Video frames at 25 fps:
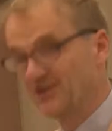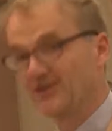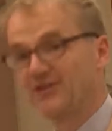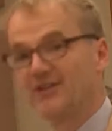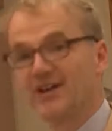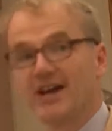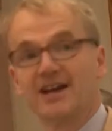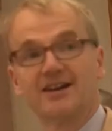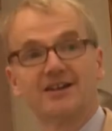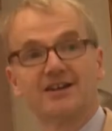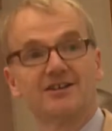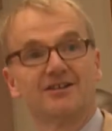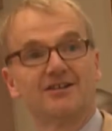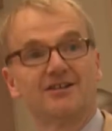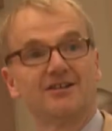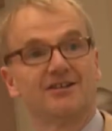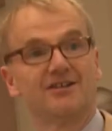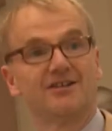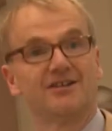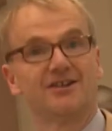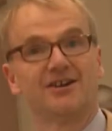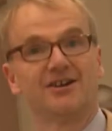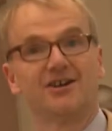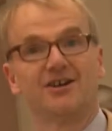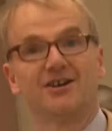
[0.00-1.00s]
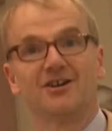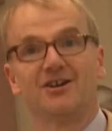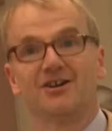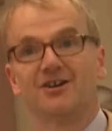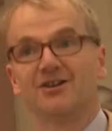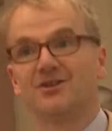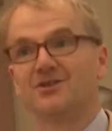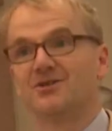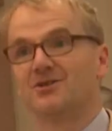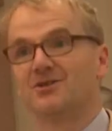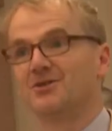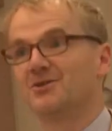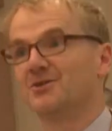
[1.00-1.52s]
to thank
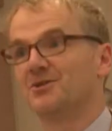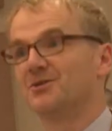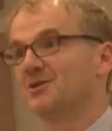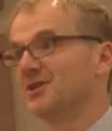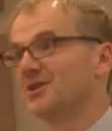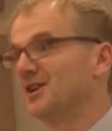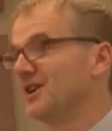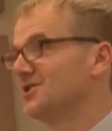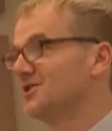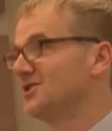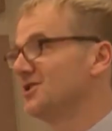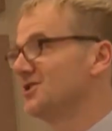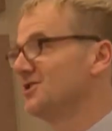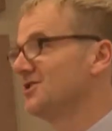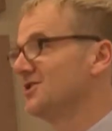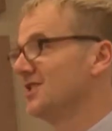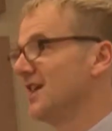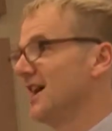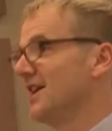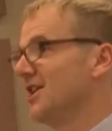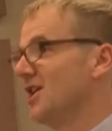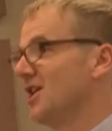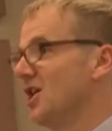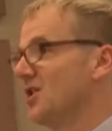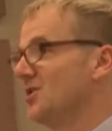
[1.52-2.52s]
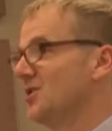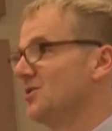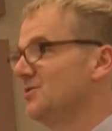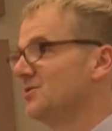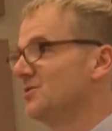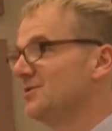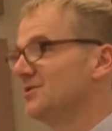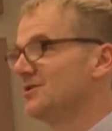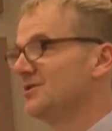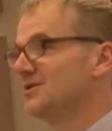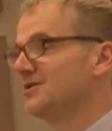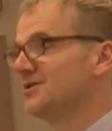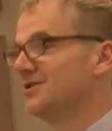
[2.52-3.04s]
our organizers and
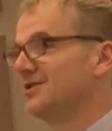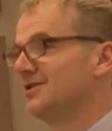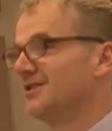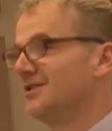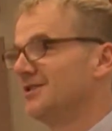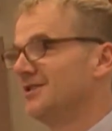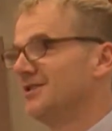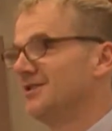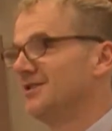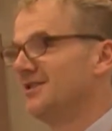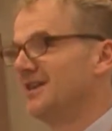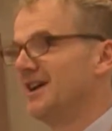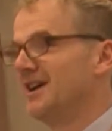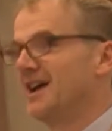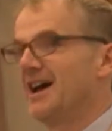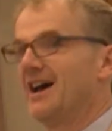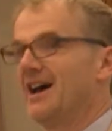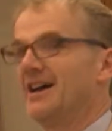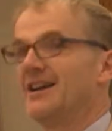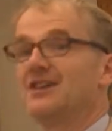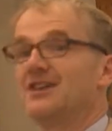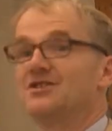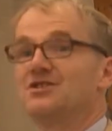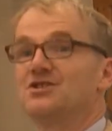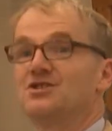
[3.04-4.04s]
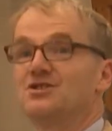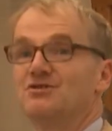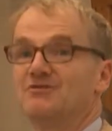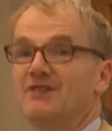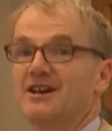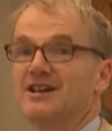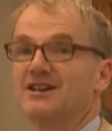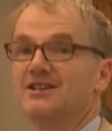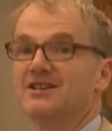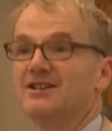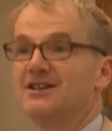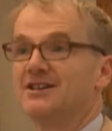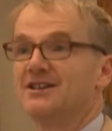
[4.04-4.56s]
hosts, and actually to
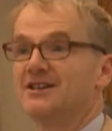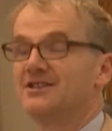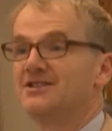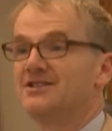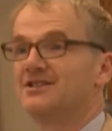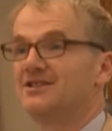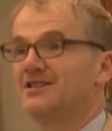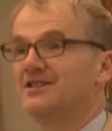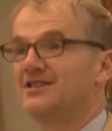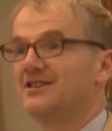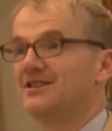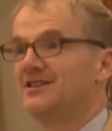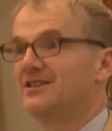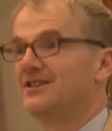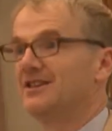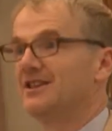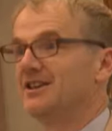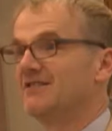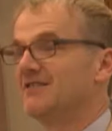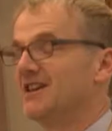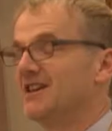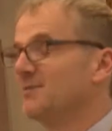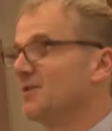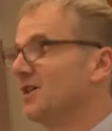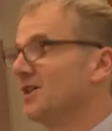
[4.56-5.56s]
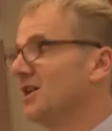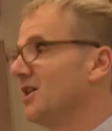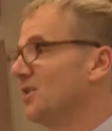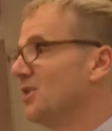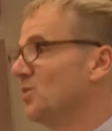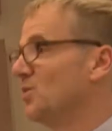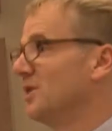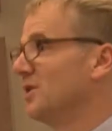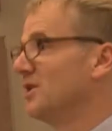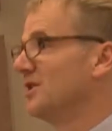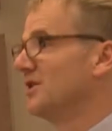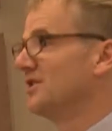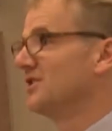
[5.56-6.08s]
recognize the incredible hard
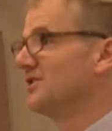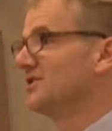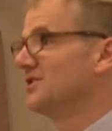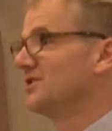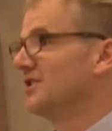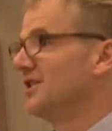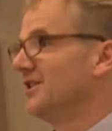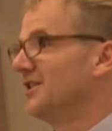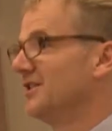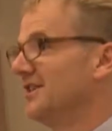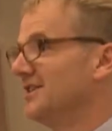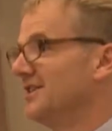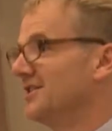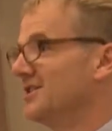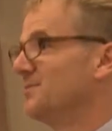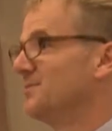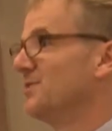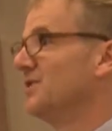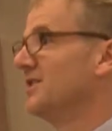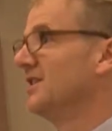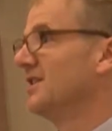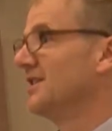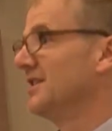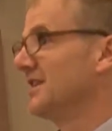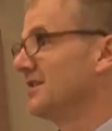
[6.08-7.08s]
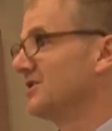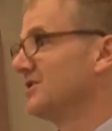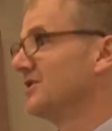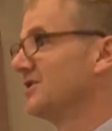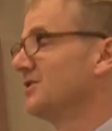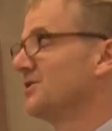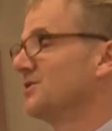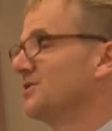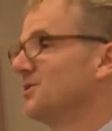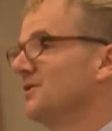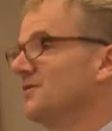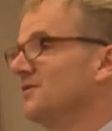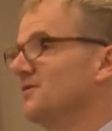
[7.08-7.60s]
work that's gone into putting this
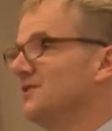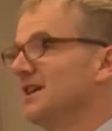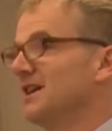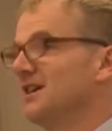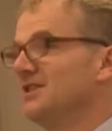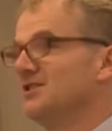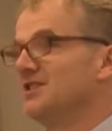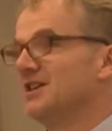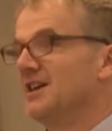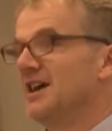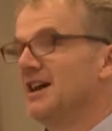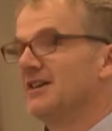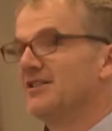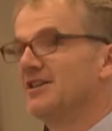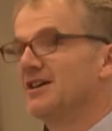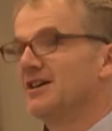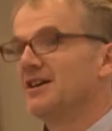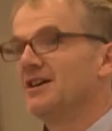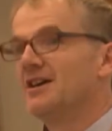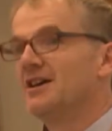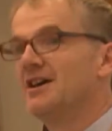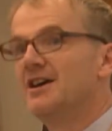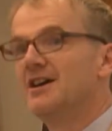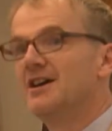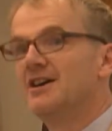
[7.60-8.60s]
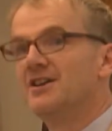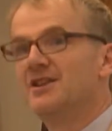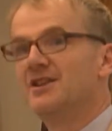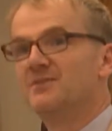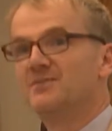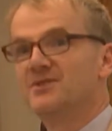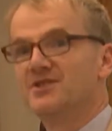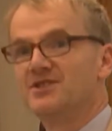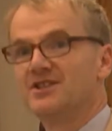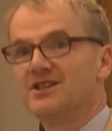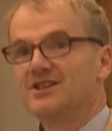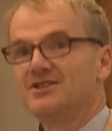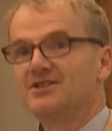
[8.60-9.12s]
sort of day together, the
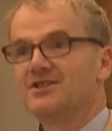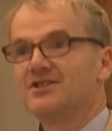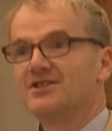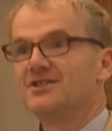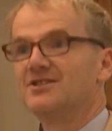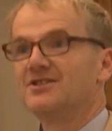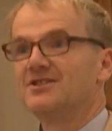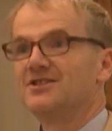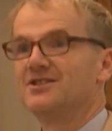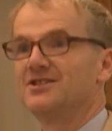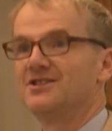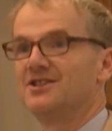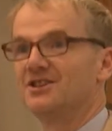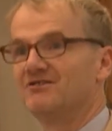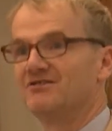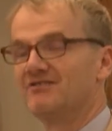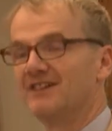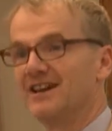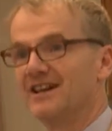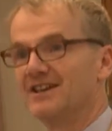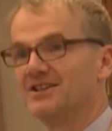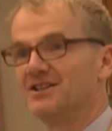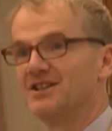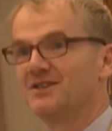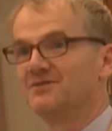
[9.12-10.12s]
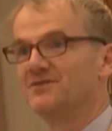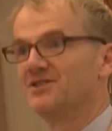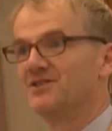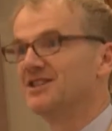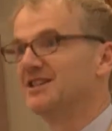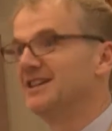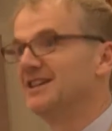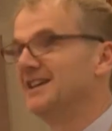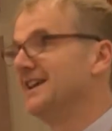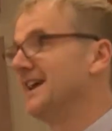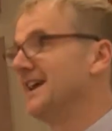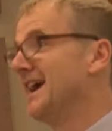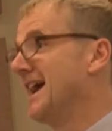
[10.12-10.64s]
persistence, the
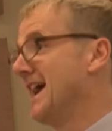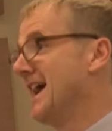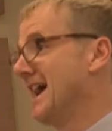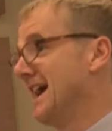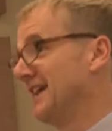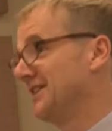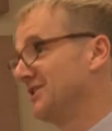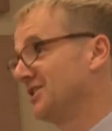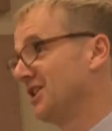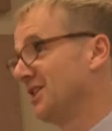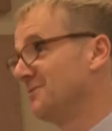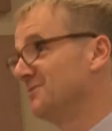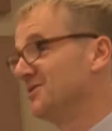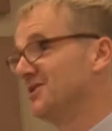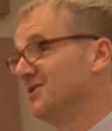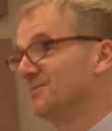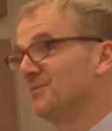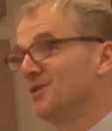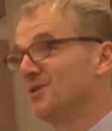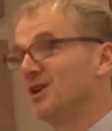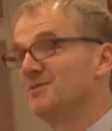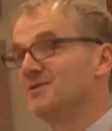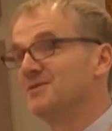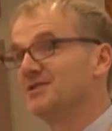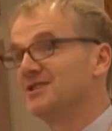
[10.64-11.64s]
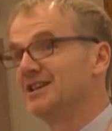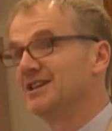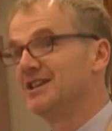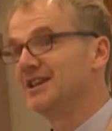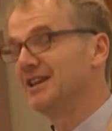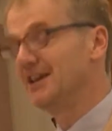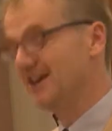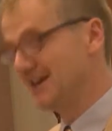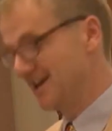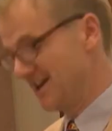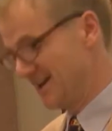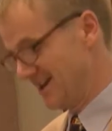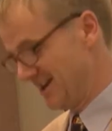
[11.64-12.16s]
creativity, at times diplomacy,
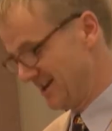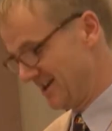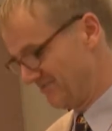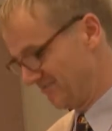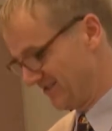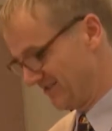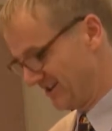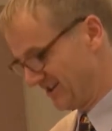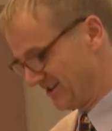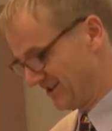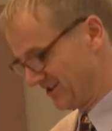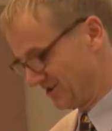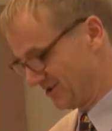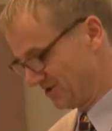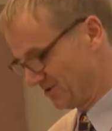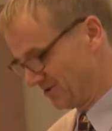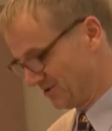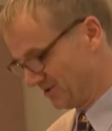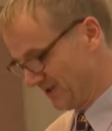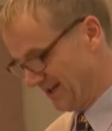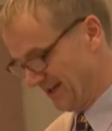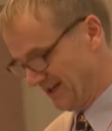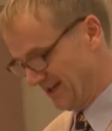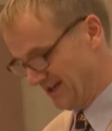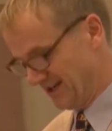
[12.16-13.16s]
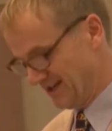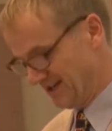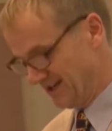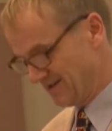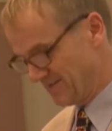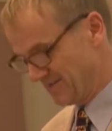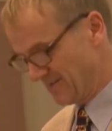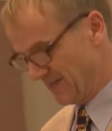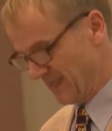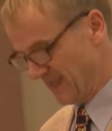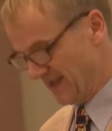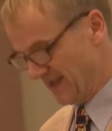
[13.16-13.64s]
in bringing us all here.